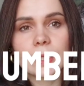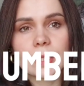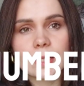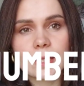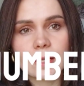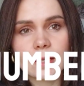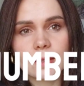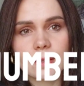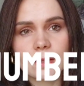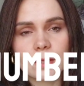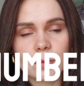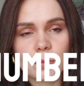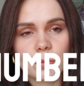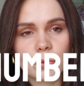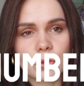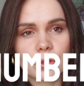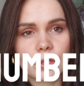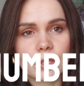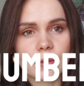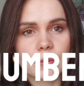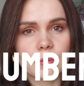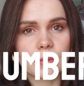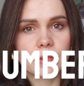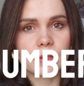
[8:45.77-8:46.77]
I said, this book
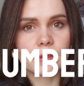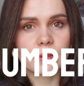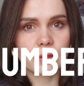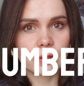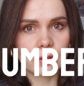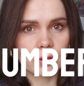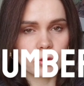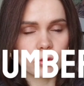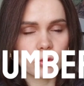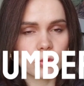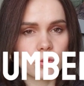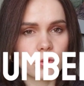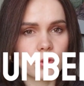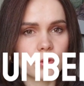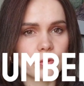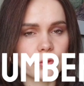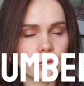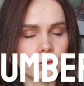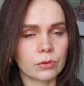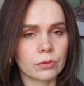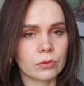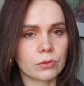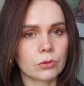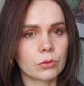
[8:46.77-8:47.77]
is split into
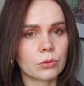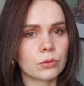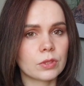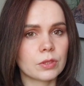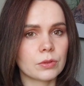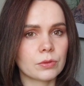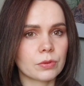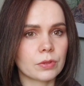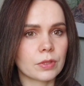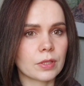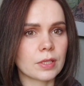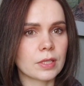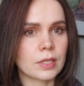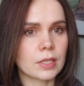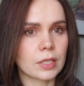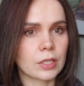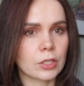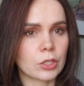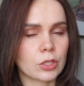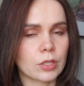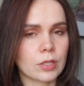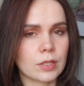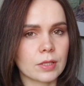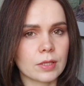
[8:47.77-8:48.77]
2 different
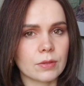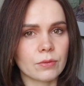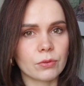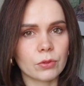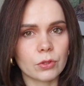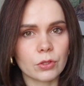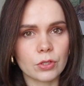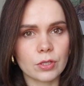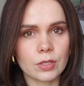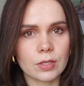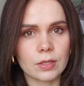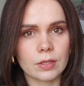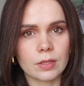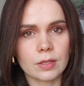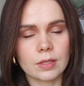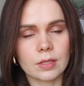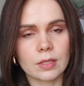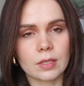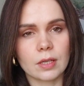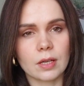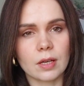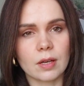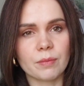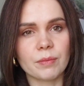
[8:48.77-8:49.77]
sections. First, it's
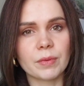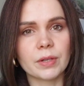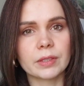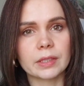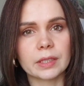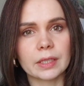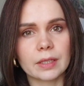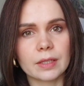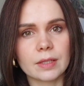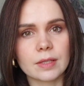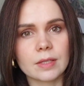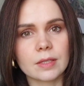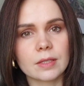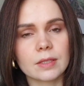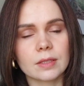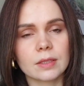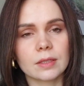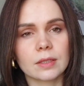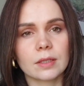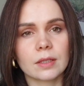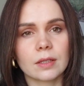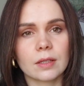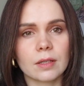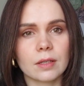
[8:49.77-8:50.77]
Marianne's
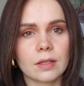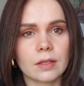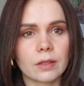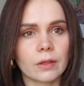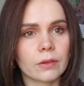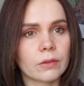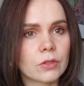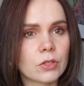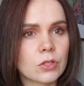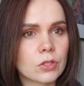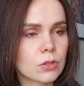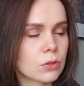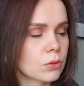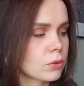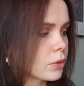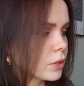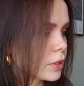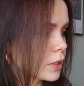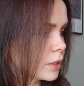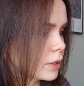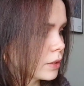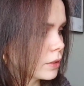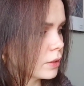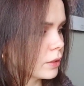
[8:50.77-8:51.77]

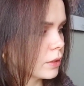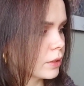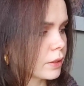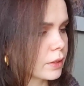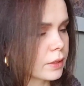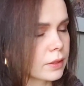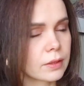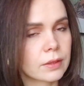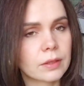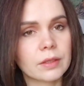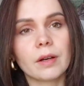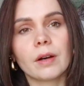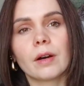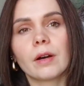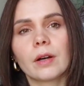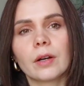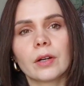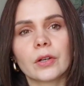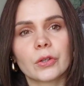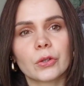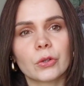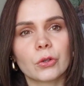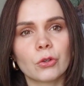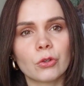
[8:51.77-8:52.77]
story and
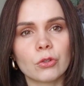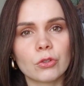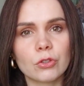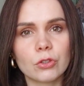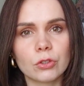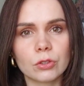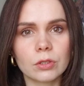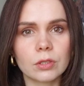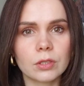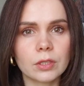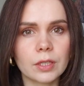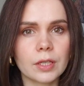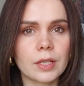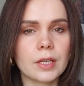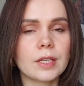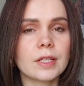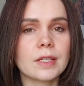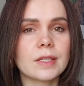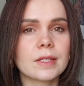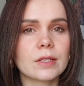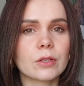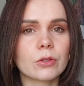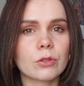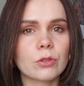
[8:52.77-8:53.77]
her
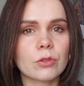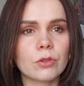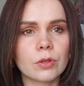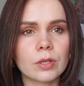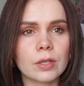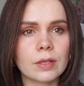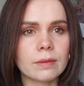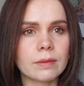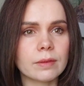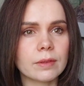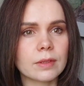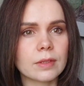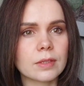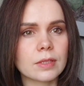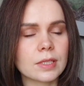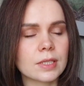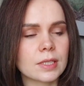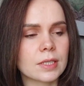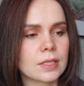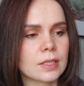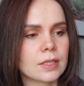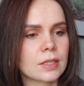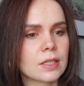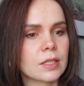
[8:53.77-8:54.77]
journeys, her
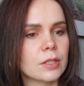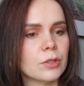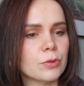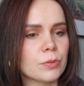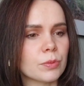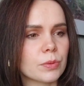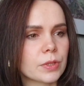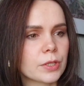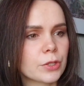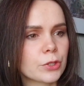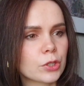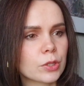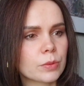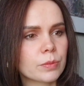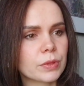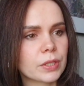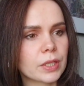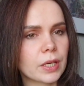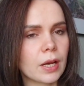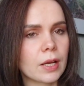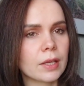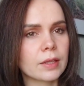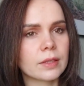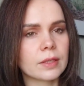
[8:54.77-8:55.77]
travels and inspiration
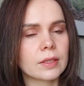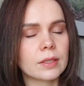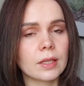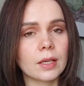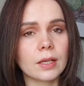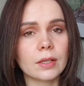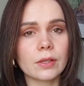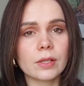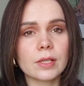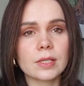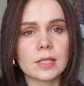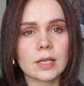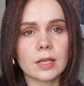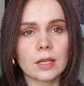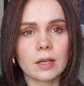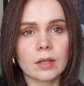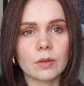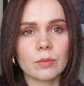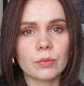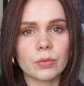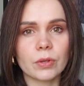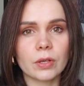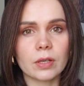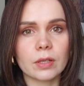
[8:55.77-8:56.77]
behind it. And the
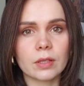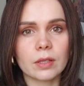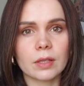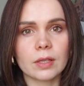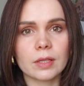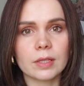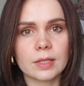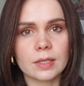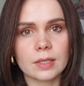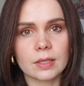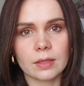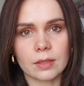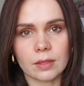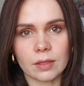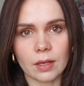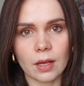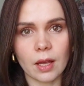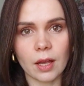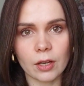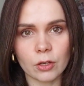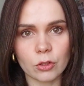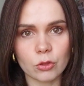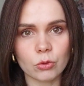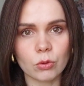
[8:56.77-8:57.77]
second part, it's
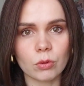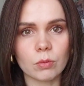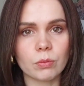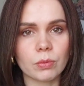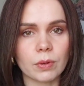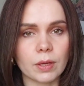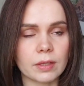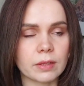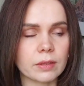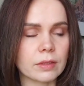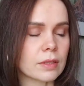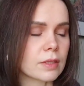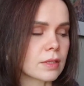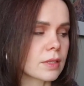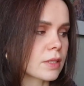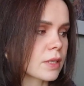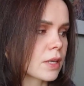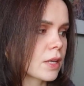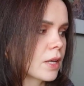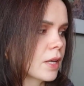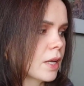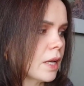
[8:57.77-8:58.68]
actual patterns.